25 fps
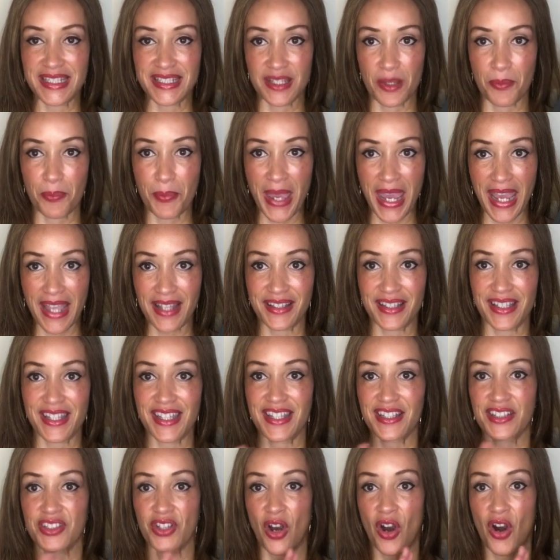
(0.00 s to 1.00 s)
The
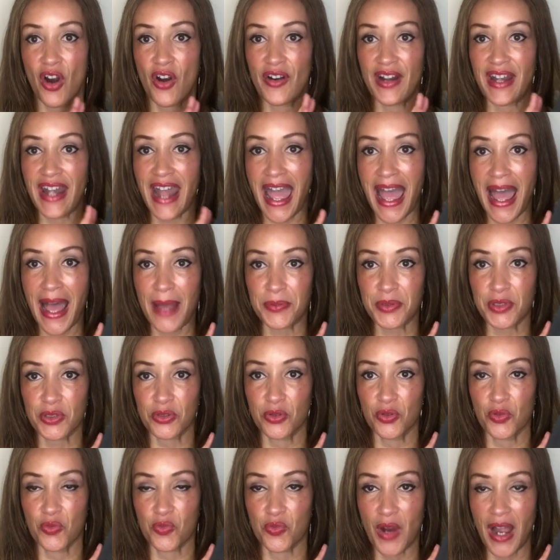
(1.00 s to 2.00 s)
Baileys are an
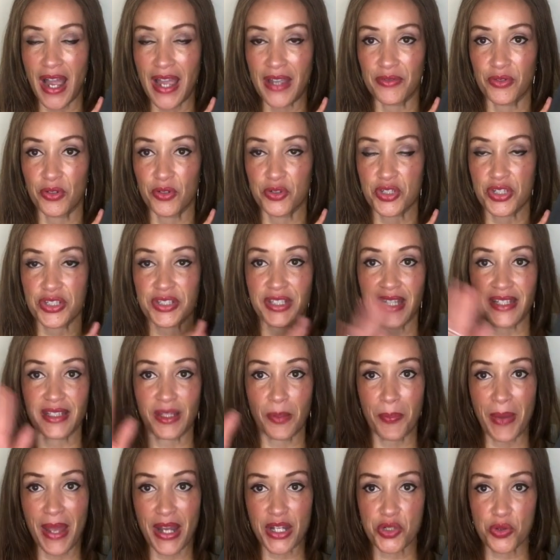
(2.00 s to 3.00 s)
absolute rival, just like the
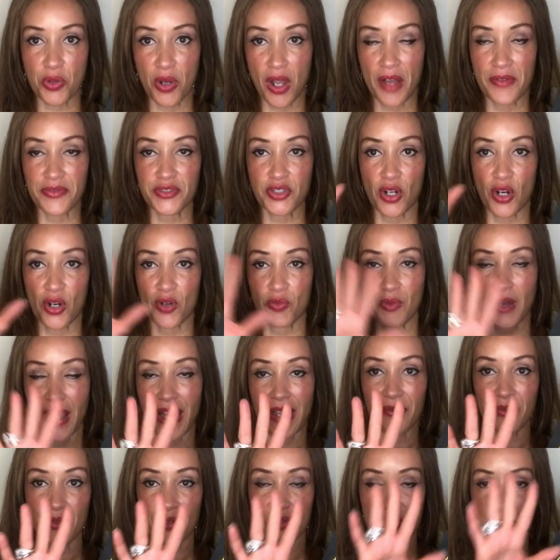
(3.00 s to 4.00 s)
Petrovs are a
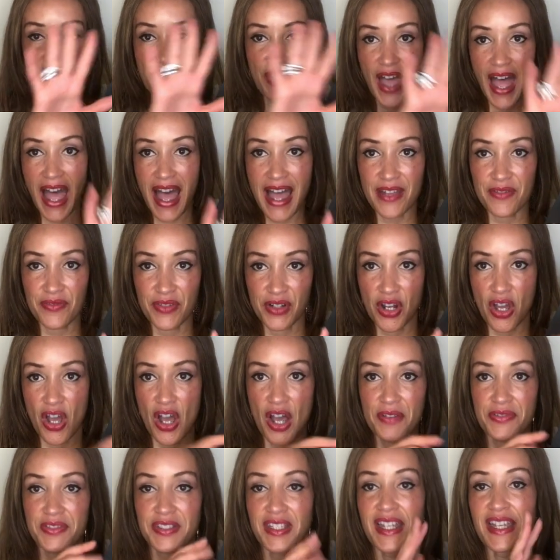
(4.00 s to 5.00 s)
rival to the
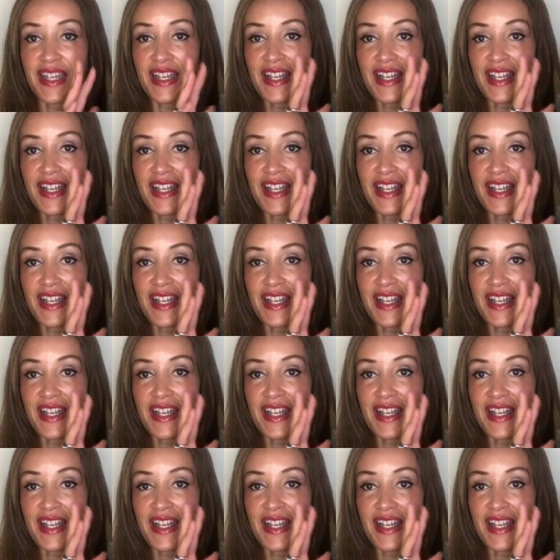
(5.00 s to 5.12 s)
Ivanovs.